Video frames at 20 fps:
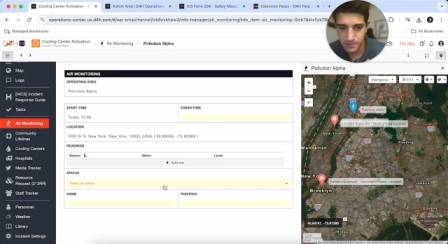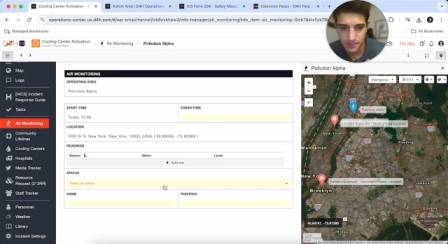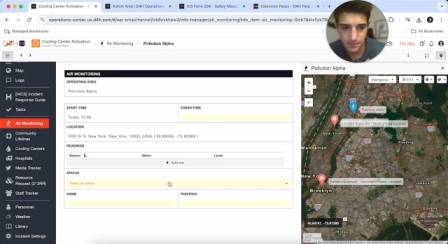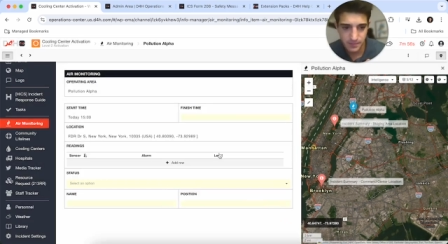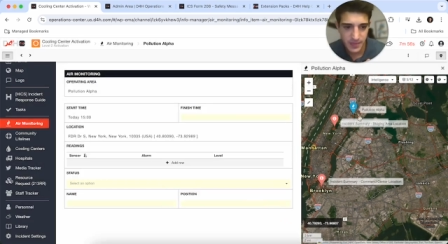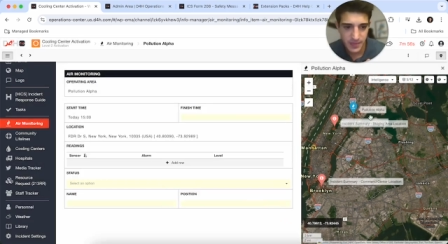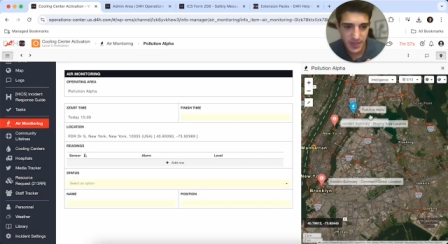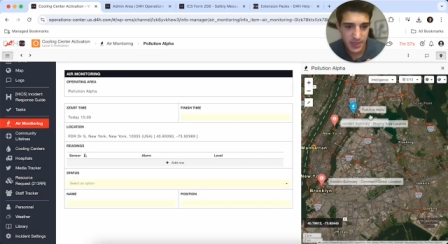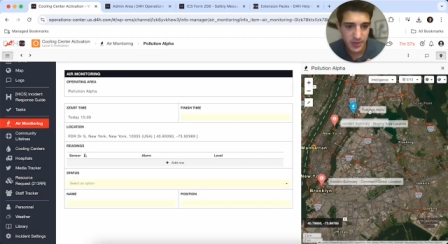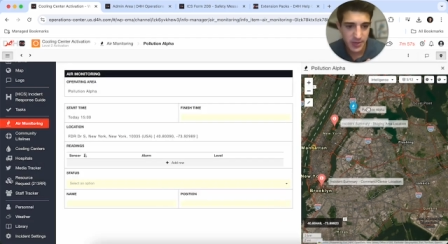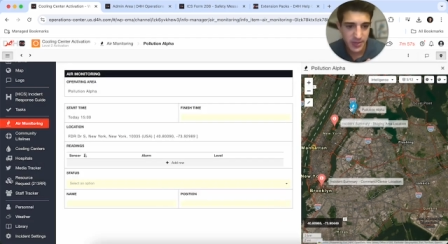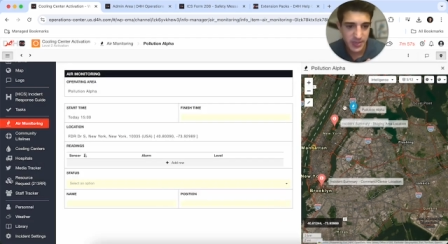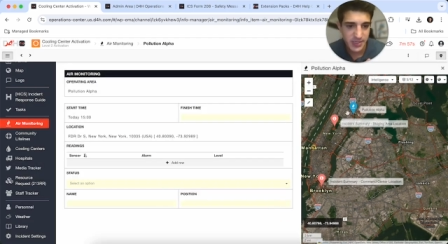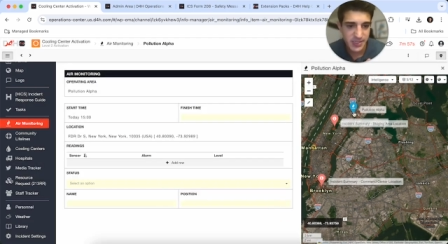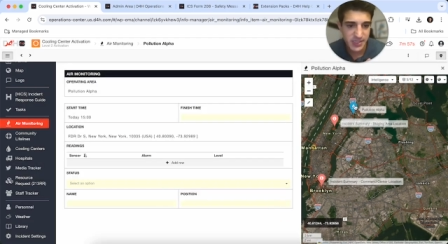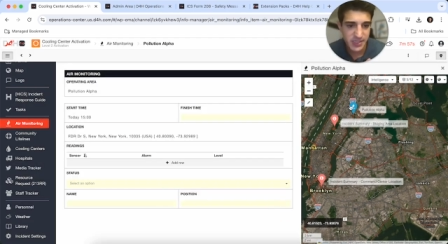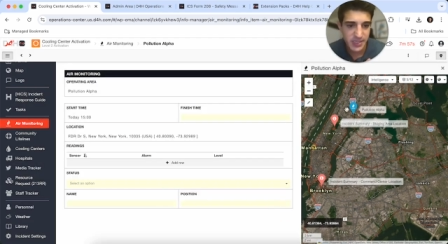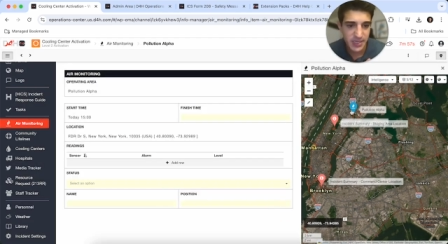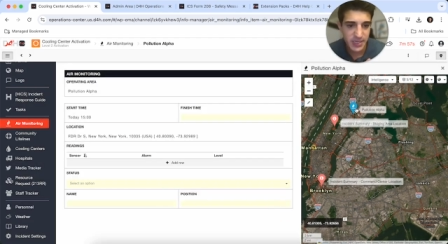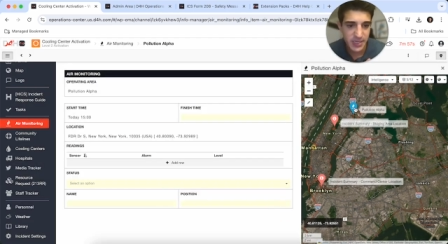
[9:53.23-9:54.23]
and you're going to
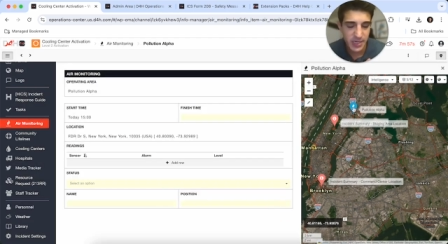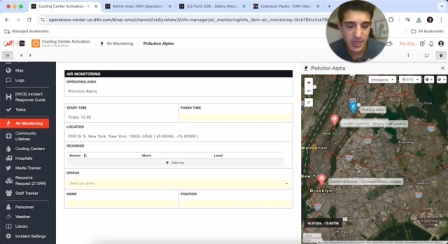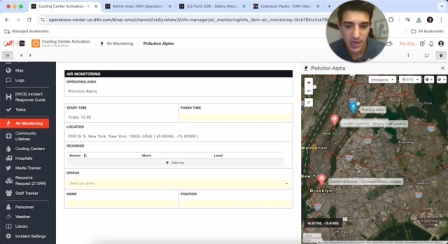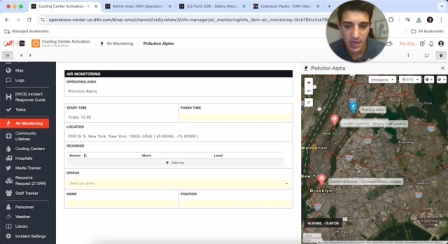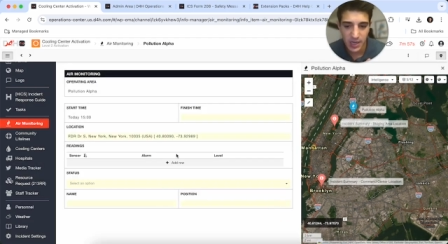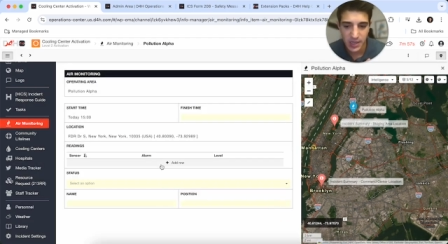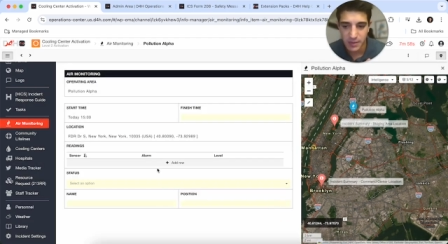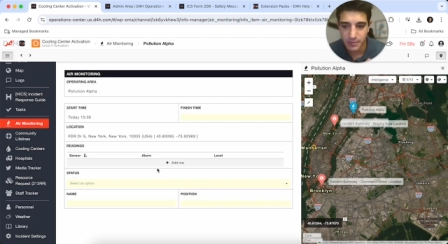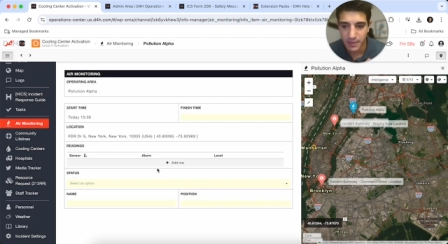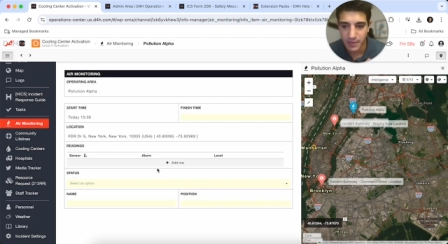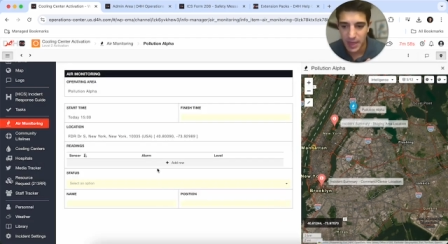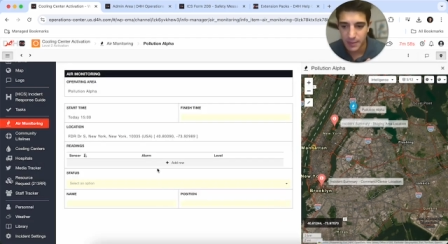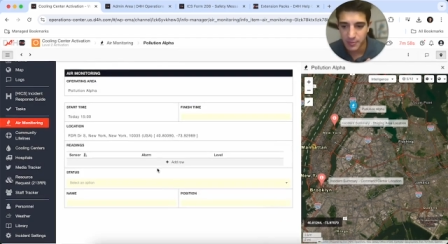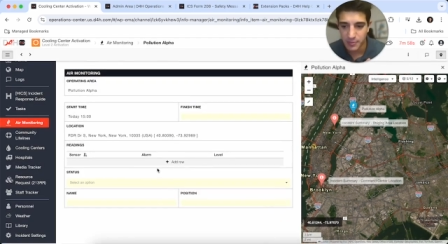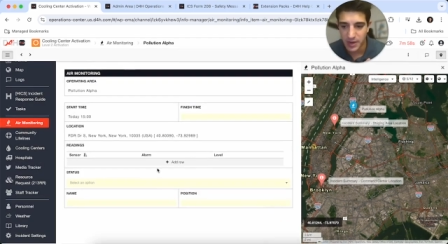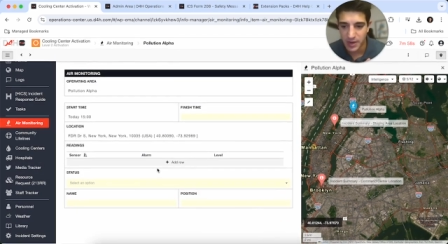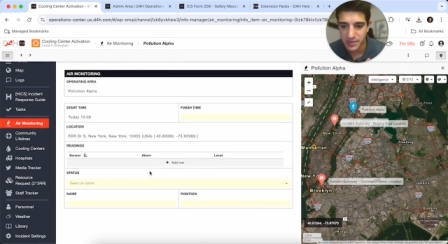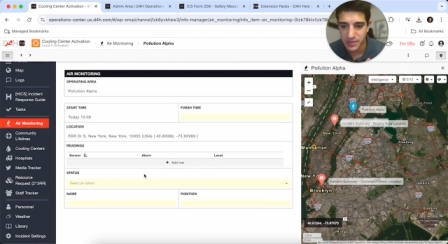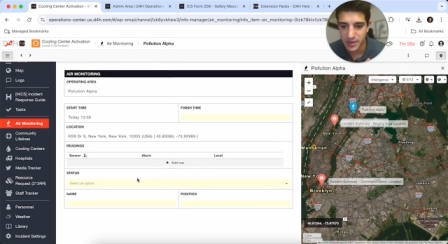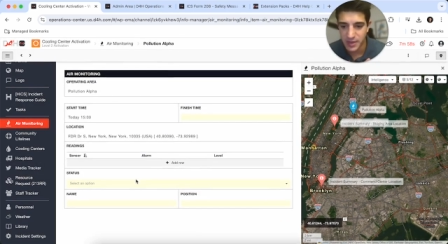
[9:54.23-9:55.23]
see it on the map
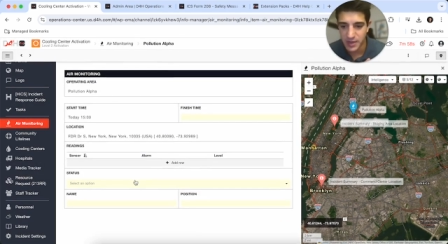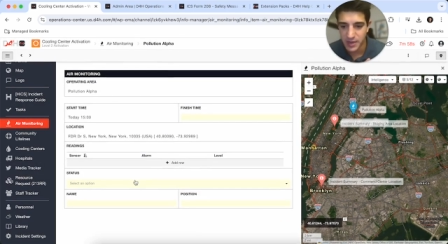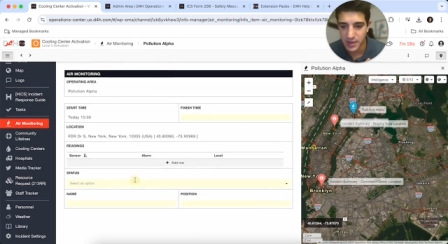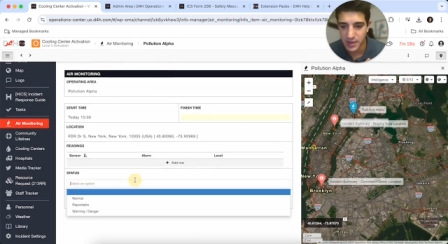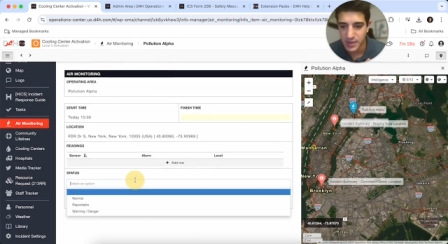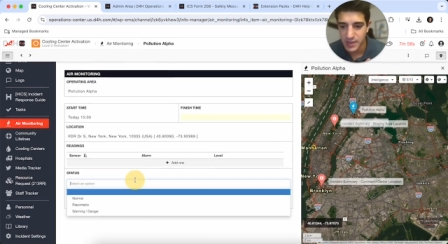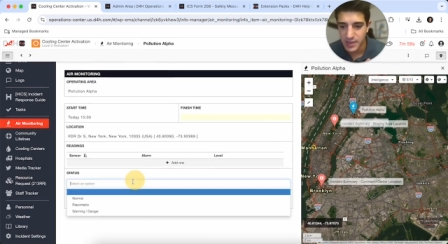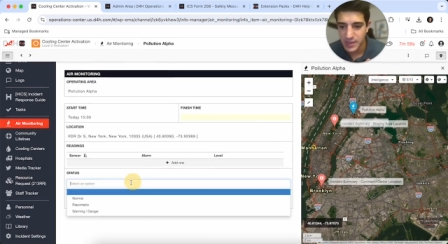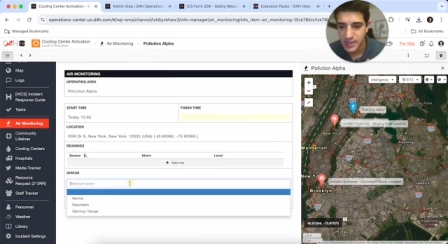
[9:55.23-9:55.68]
right there.